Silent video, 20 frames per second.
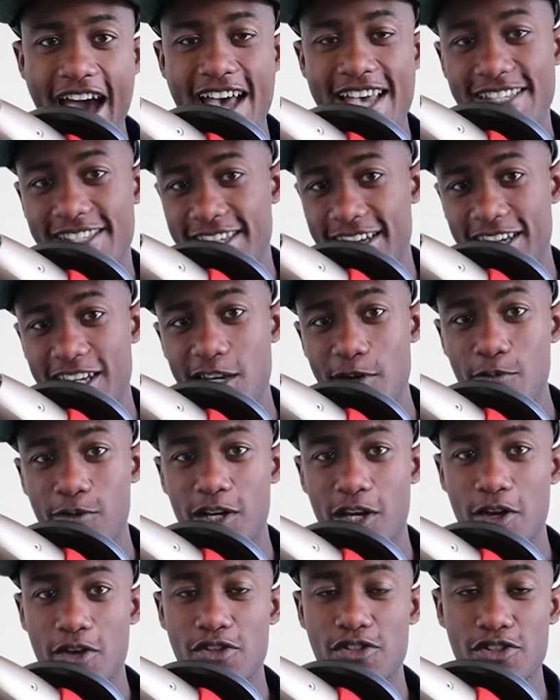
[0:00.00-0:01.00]
Has anyone
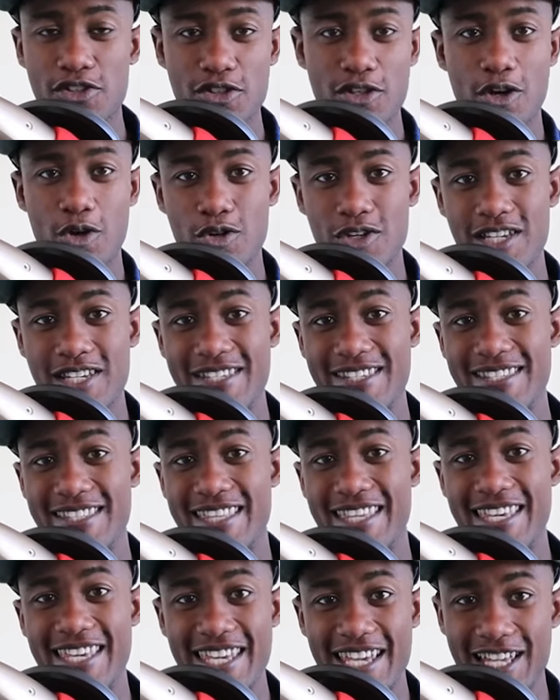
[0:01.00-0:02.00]
else noticed
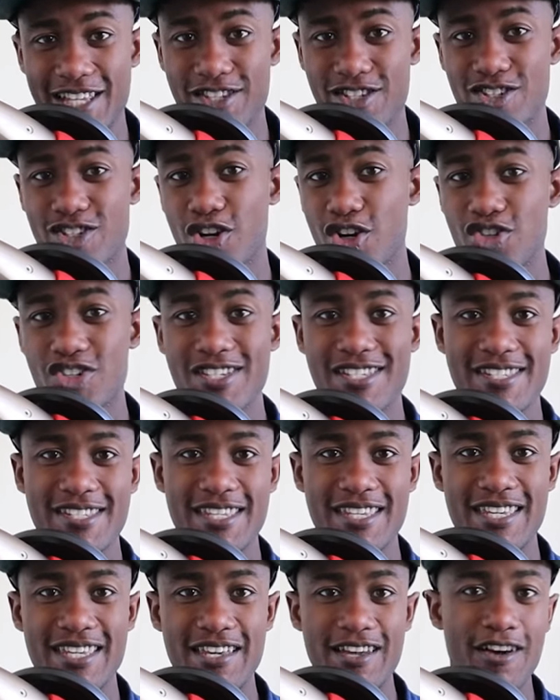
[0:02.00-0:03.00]
the
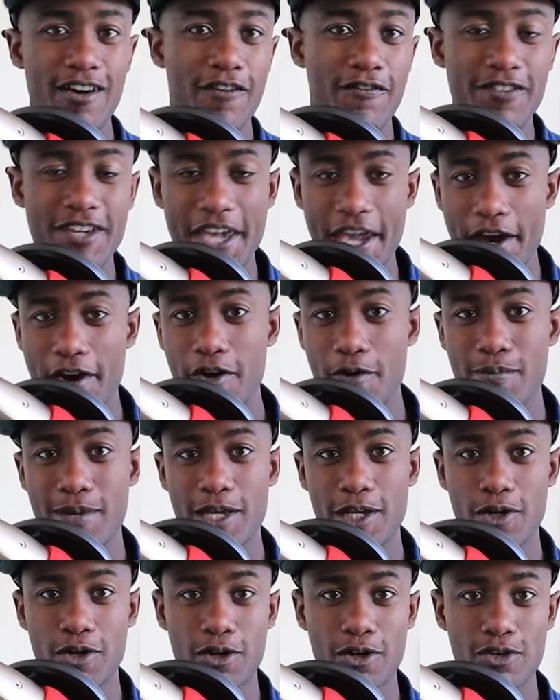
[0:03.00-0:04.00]
insurgency of
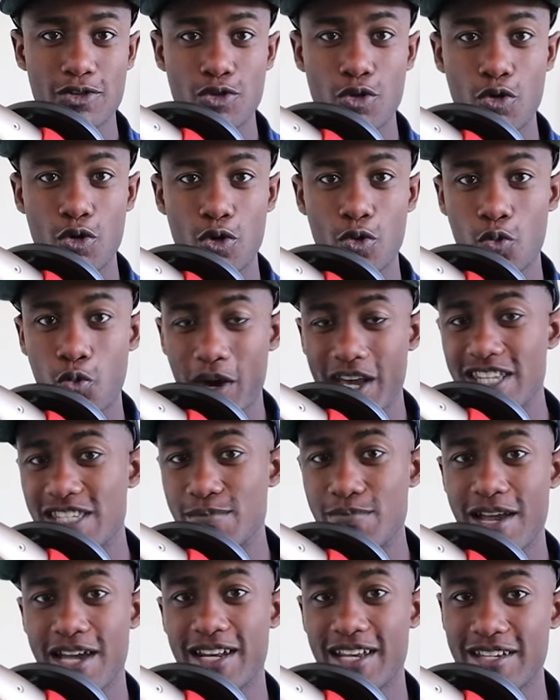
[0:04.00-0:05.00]
carabiners or
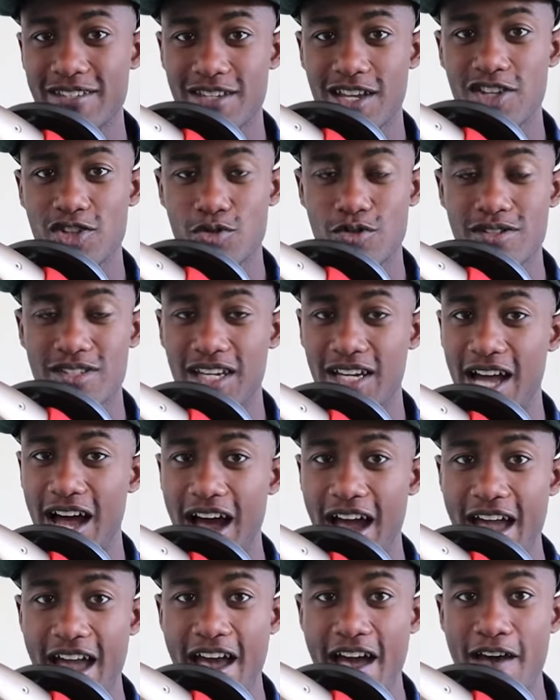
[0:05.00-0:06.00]
waistband accessories like
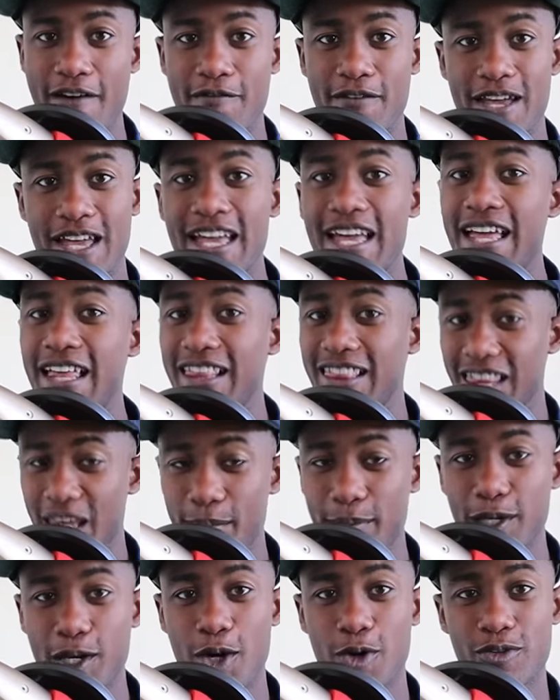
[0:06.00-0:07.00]
I have? Let
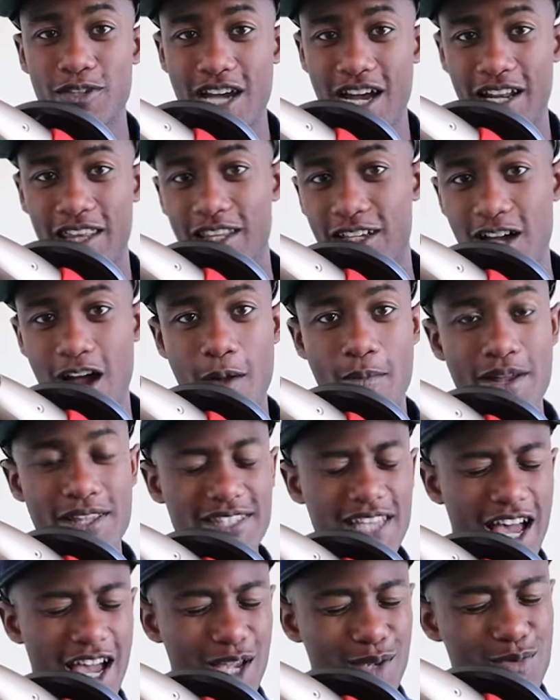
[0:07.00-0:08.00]
me know down in the
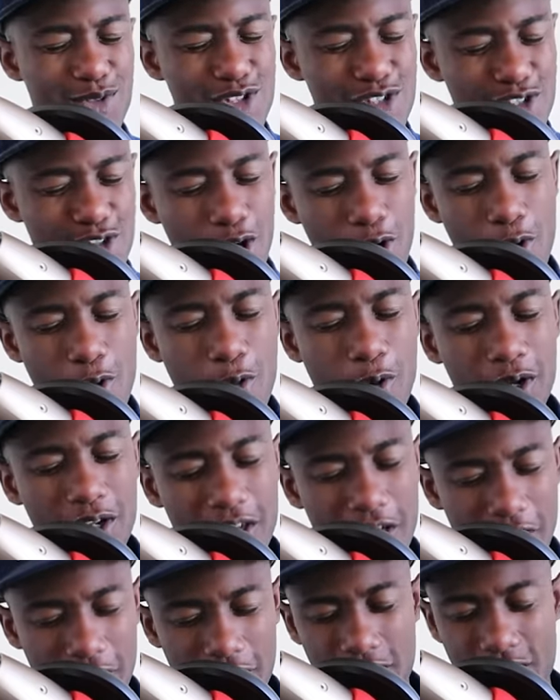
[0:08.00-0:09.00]
comments. I am so
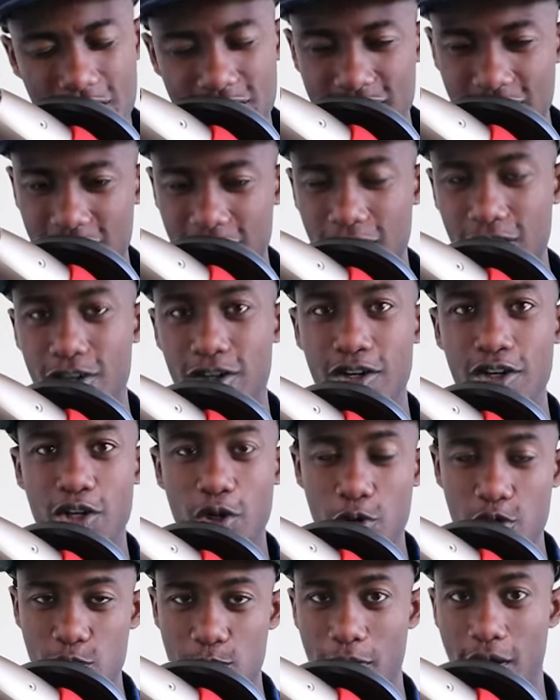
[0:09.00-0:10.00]
curious to hear
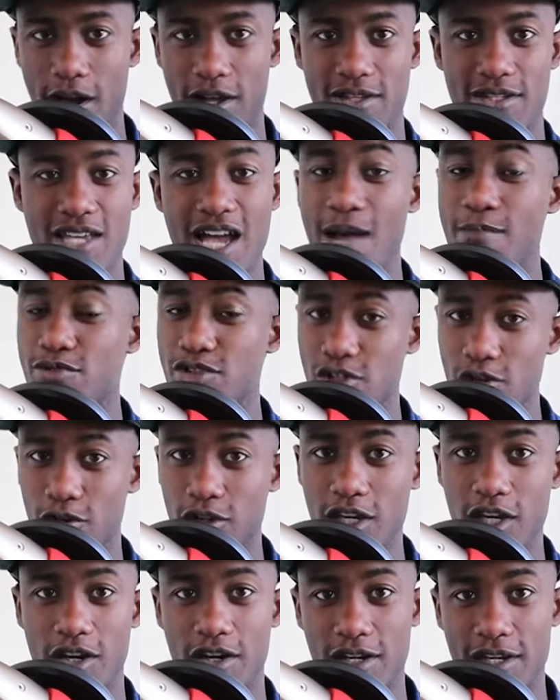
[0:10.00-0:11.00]
your response. I'm so
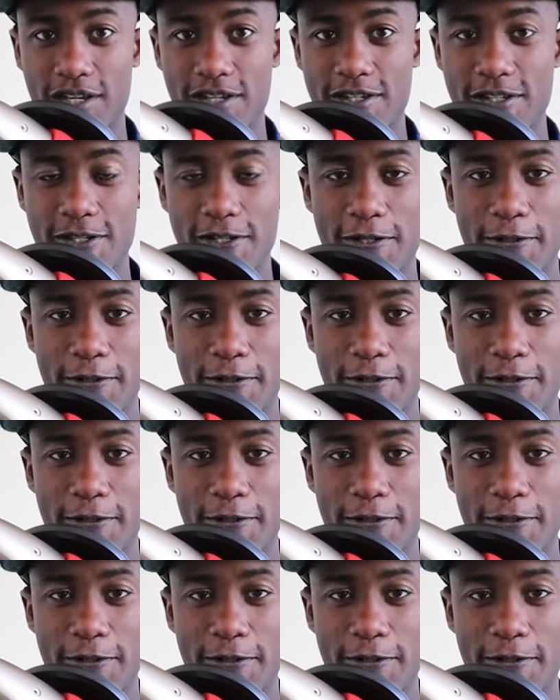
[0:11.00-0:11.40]
curious.